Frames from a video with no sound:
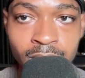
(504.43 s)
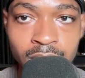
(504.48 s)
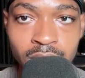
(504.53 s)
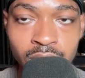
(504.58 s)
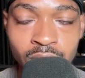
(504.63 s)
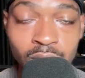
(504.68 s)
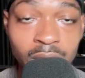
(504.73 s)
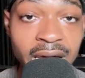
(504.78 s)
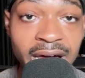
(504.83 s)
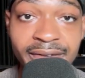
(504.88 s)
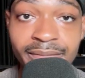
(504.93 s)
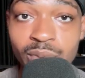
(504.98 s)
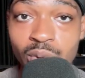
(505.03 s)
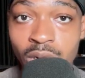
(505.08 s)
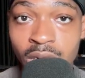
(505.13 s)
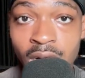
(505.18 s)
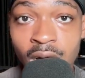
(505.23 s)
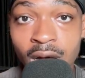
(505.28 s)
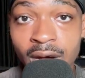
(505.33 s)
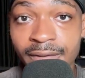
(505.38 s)
you'll have
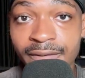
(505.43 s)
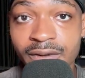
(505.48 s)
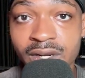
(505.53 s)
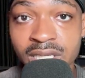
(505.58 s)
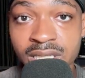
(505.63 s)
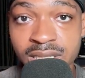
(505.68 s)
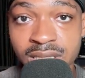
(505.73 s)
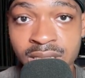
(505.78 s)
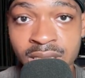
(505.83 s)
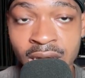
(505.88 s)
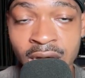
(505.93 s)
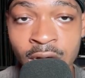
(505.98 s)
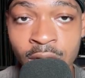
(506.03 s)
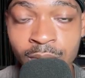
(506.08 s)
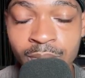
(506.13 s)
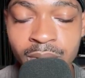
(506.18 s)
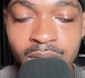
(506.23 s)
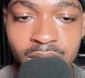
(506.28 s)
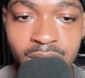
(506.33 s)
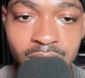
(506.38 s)
more confidence in the
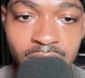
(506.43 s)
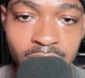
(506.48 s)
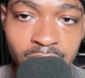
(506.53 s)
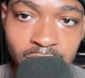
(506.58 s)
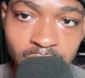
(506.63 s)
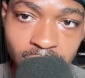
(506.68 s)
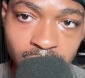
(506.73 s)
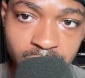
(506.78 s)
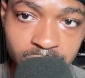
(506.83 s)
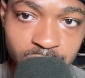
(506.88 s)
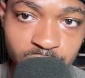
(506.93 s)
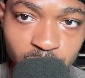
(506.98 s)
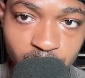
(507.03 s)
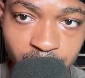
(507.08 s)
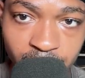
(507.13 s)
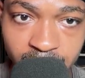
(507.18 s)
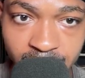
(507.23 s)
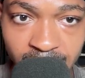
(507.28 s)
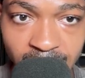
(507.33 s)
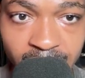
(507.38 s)
output,
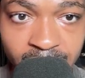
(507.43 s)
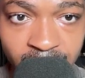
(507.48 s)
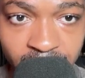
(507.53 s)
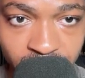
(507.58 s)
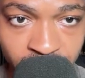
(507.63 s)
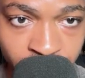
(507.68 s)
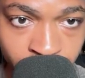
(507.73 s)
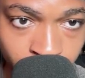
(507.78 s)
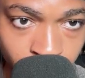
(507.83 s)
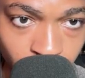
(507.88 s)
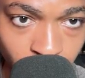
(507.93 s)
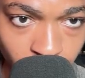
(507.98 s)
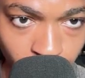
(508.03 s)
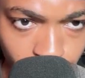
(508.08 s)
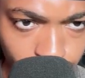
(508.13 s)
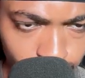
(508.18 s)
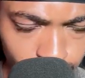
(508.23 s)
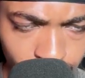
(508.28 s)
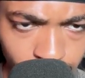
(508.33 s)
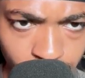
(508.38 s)
Supertonic is
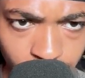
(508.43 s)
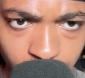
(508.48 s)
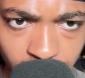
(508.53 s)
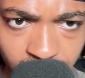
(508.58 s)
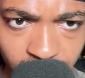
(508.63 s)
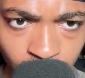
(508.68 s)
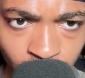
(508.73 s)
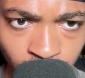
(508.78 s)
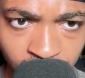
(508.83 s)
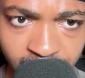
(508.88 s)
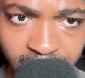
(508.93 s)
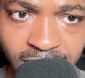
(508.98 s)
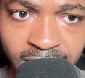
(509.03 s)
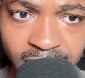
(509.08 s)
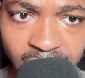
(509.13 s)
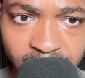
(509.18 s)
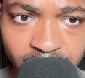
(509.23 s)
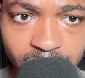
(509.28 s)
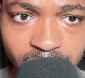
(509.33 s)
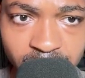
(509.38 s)
one thing
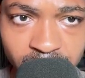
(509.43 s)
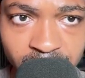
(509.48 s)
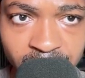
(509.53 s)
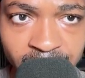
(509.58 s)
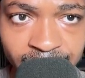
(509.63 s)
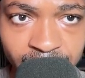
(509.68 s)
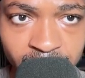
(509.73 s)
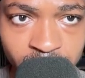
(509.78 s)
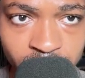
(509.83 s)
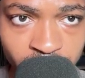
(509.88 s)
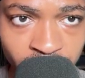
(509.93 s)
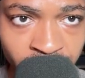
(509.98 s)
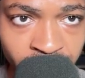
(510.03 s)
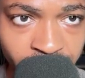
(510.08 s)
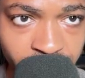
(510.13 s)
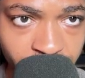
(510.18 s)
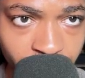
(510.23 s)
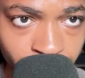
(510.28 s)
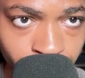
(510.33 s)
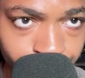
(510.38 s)
that you should definitely try.
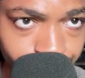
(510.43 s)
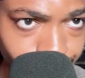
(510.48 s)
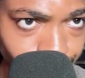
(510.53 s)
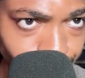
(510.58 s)
So